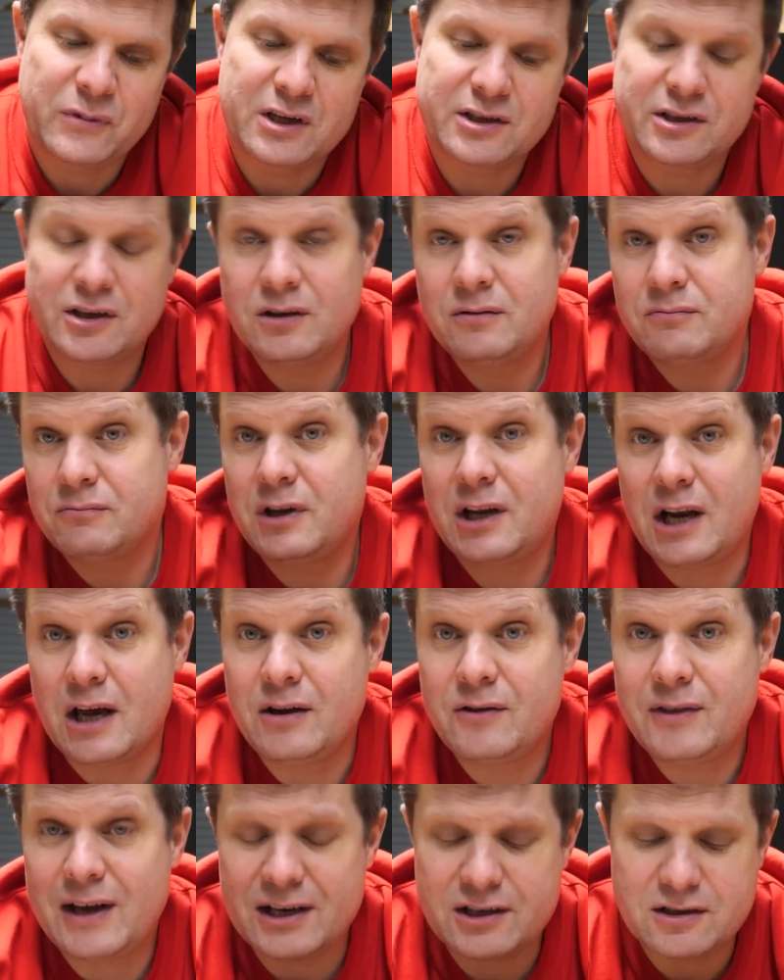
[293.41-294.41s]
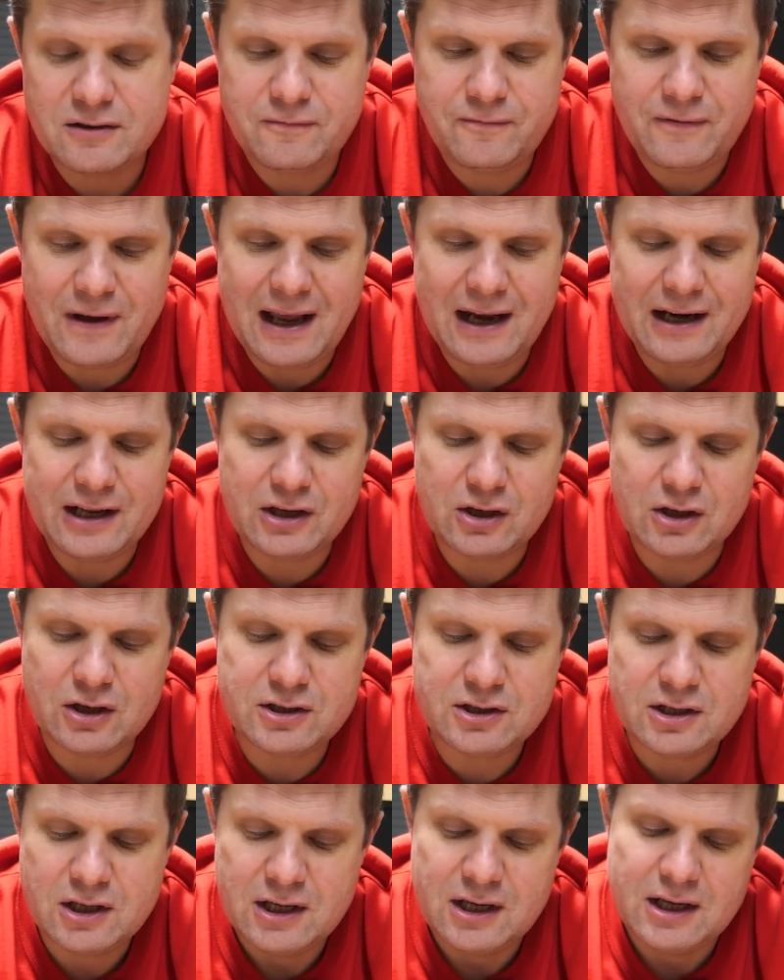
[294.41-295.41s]
So, you know, that's fairly
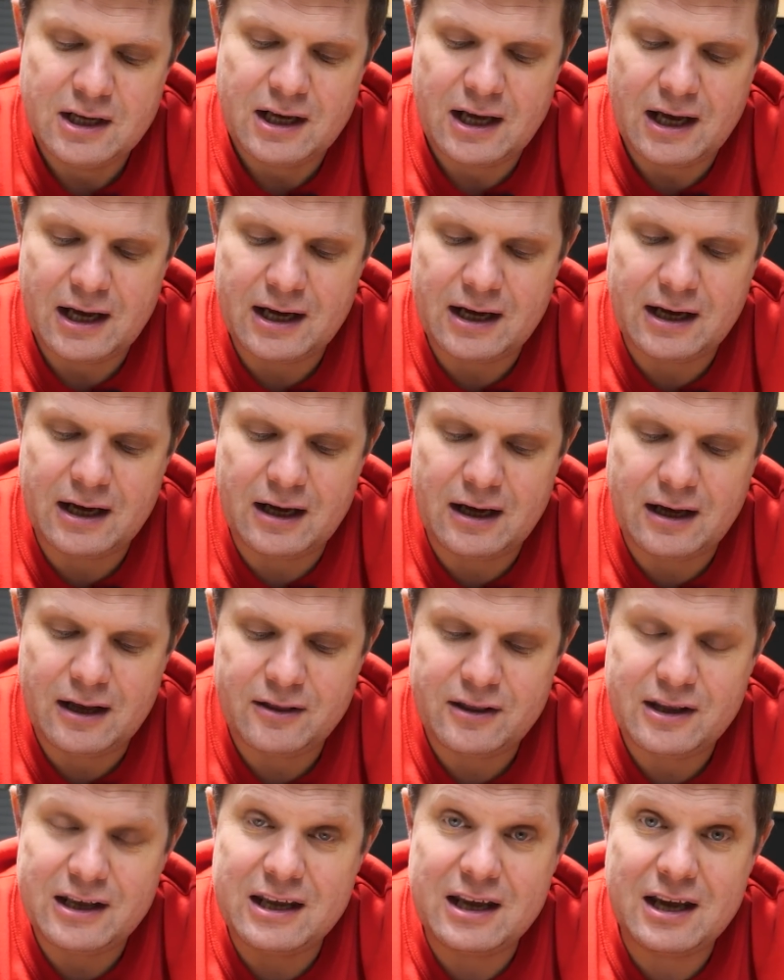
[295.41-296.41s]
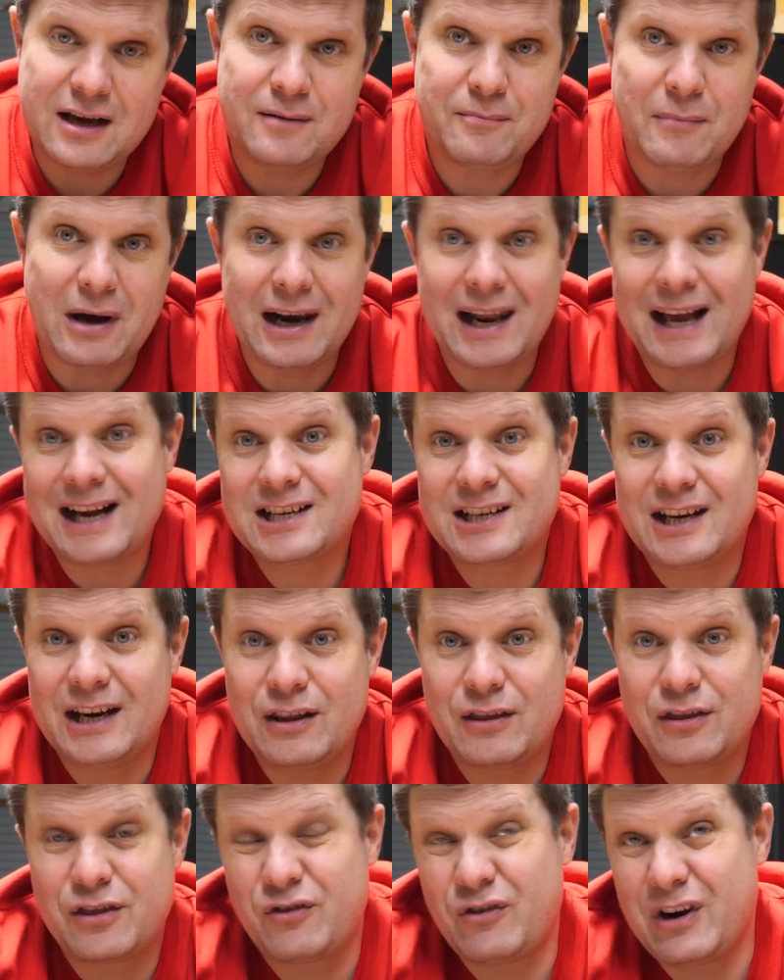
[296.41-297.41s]
good. My
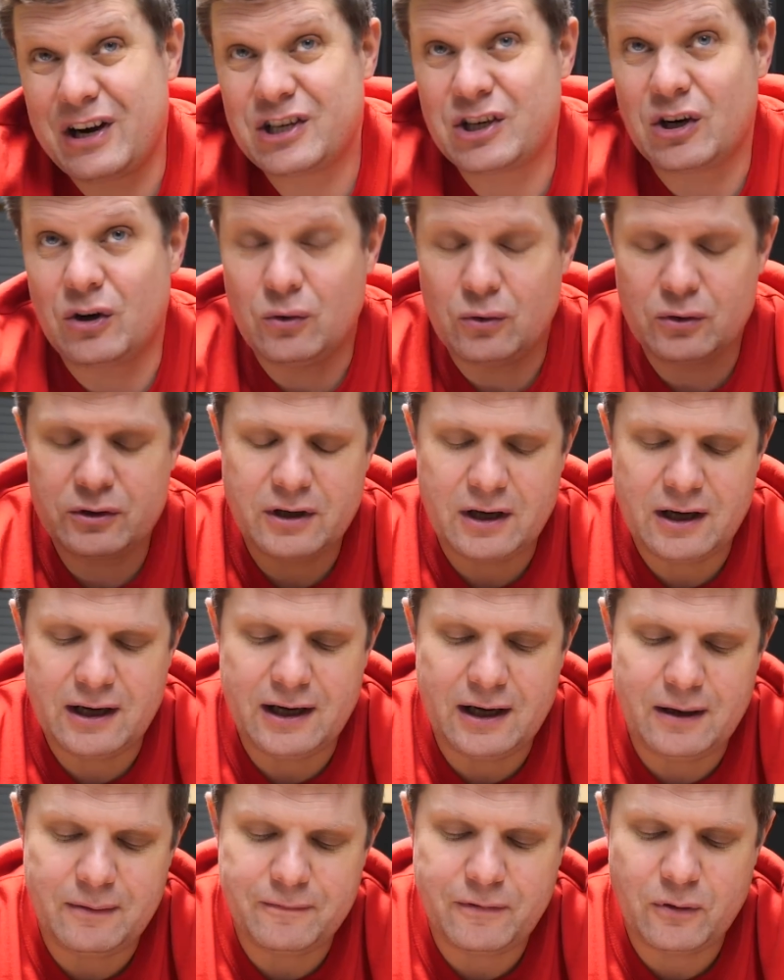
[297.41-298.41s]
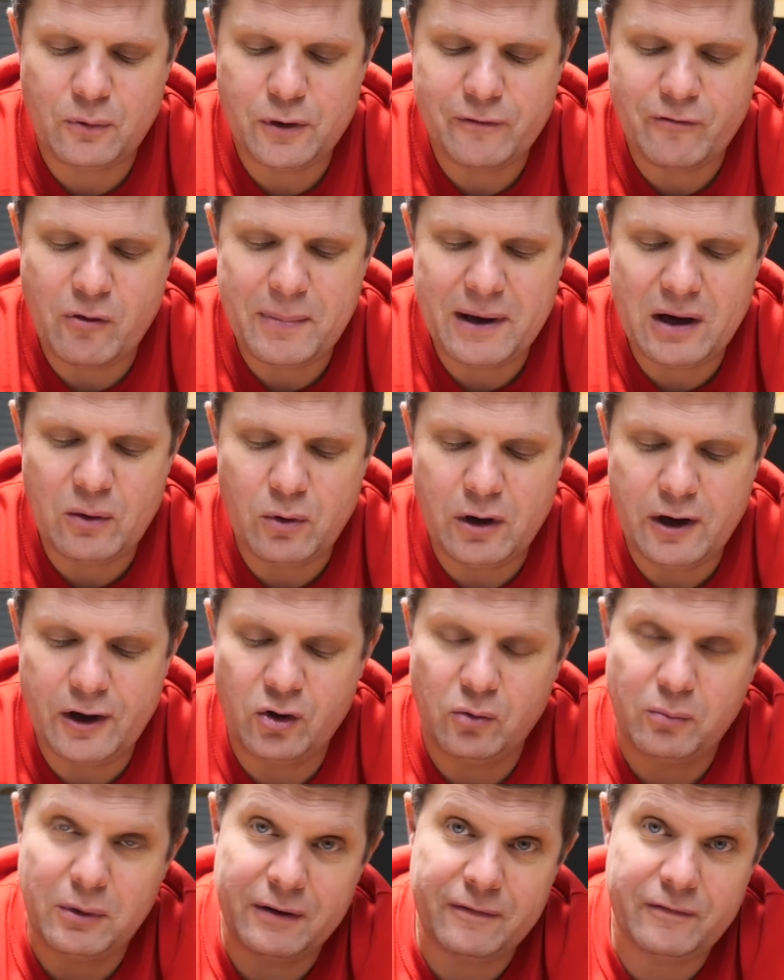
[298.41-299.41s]
lactate threshold, for want of a better
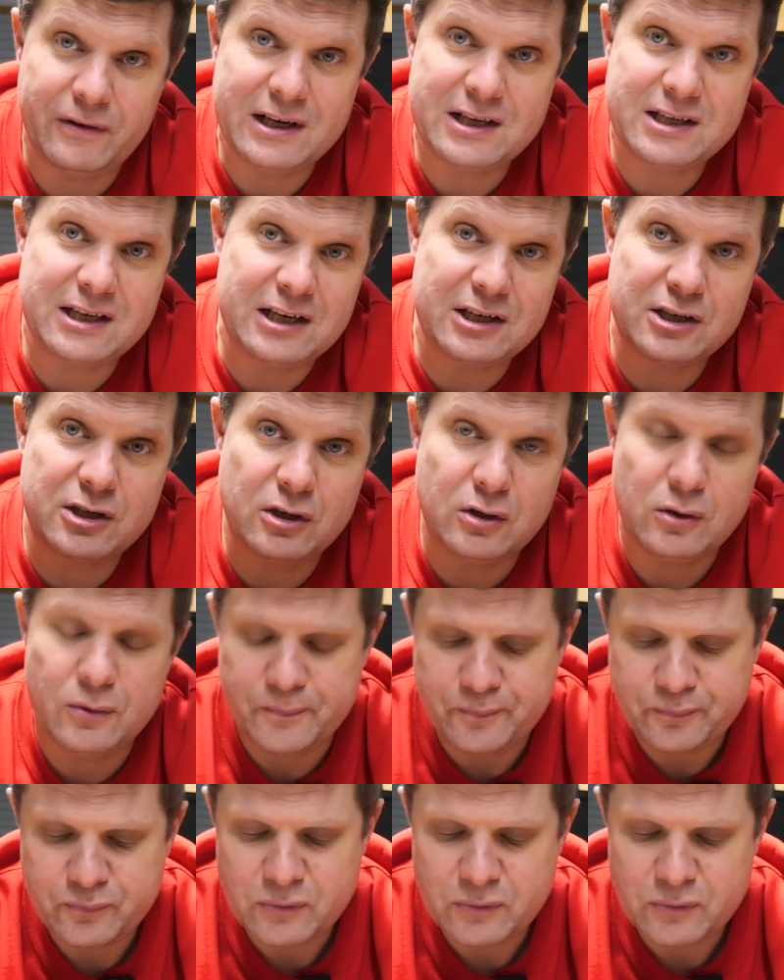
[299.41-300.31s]
word, on my VT2,